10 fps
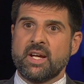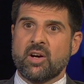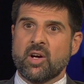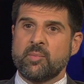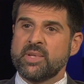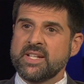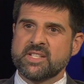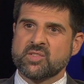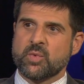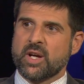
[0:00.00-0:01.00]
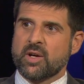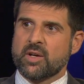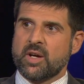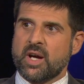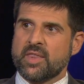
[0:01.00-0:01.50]
are places
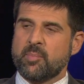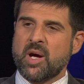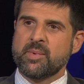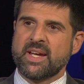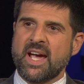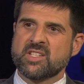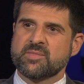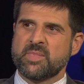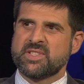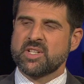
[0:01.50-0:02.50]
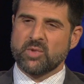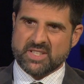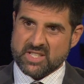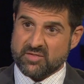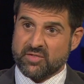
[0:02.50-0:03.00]
where the public has been somewhat
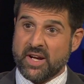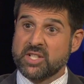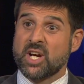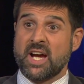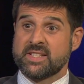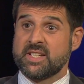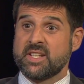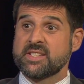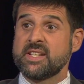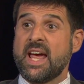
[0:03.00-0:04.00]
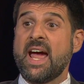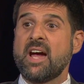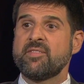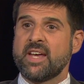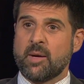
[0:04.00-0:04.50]
disenfranchised and doesn't
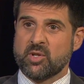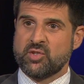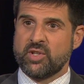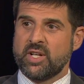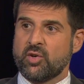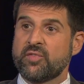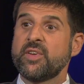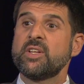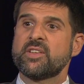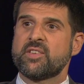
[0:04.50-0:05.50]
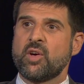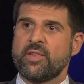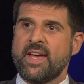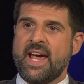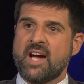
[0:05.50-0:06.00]
have the opportunity to feel as though
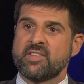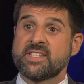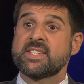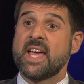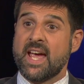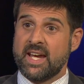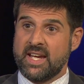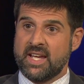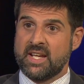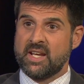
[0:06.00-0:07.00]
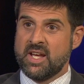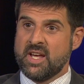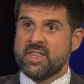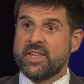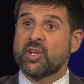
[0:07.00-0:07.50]
they have a say in
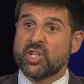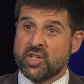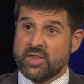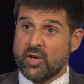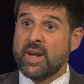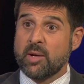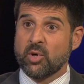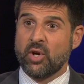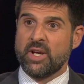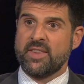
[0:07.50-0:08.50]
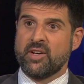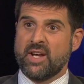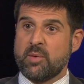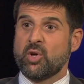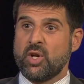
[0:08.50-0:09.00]
their neighborhood and their
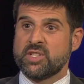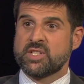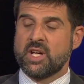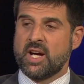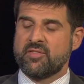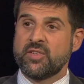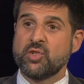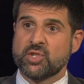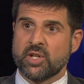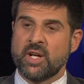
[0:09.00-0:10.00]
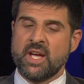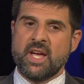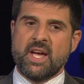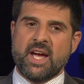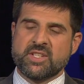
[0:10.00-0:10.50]
neighborhood's future.
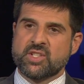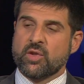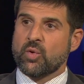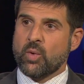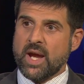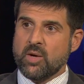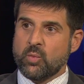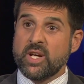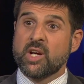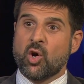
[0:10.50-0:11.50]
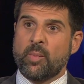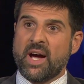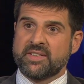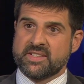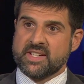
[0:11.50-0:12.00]
And so the way we go
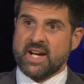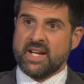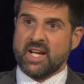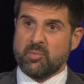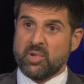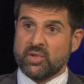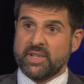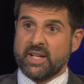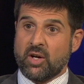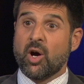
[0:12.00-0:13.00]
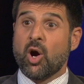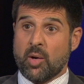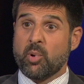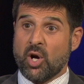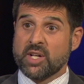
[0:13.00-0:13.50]
about designing and building our
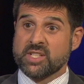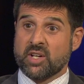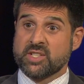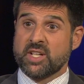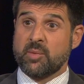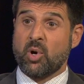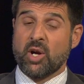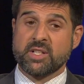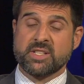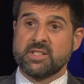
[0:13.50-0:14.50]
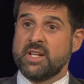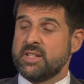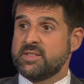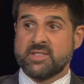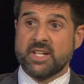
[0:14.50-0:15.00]
parks, our city parks
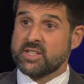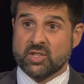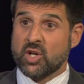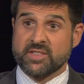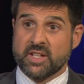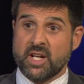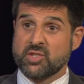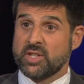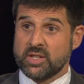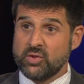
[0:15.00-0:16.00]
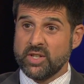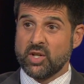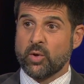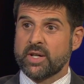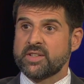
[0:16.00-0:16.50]
in cities across the country, including
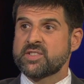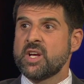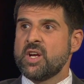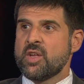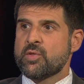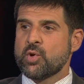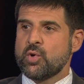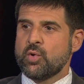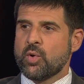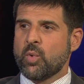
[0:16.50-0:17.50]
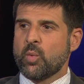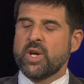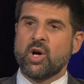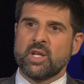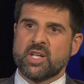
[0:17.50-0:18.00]
Newark, is through what we
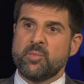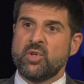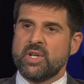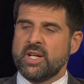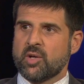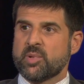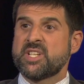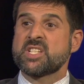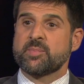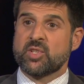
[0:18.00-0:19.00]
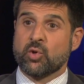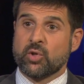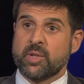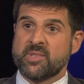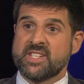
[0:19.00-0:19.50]
call a community or
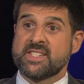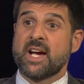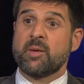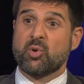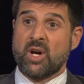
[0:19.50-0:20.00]
participatory design process.